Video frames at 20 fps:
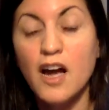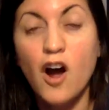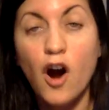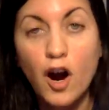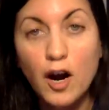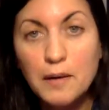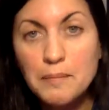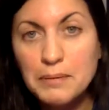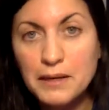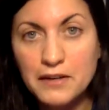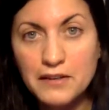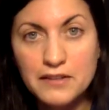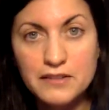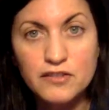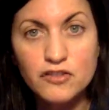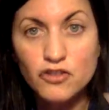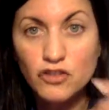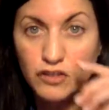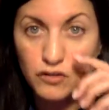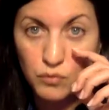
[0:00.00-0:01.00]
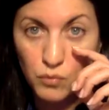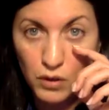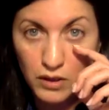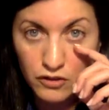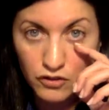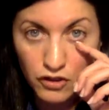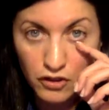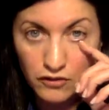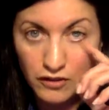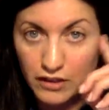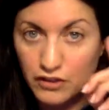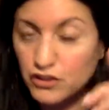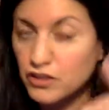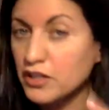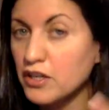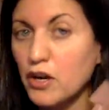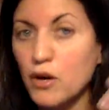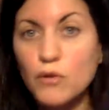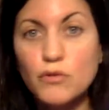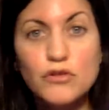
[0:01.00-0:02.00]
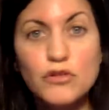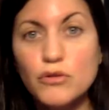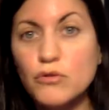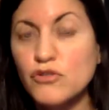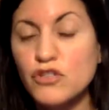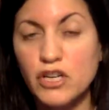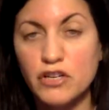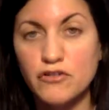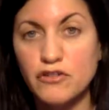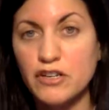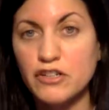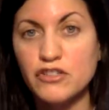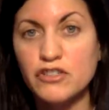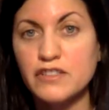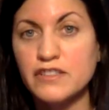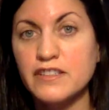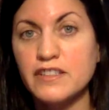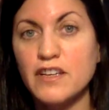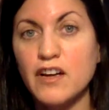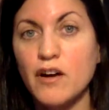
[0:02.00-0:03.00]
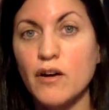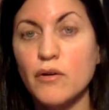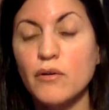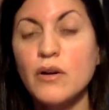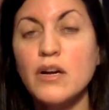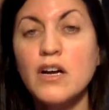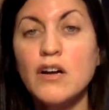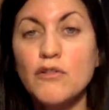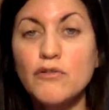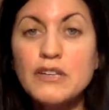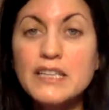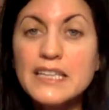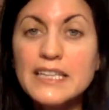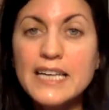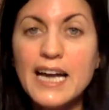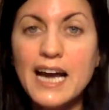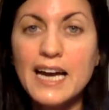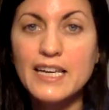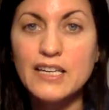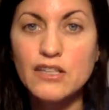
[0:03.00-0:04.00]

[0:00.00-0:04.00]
Our parents, just one generation ago, 2 generations ago, really had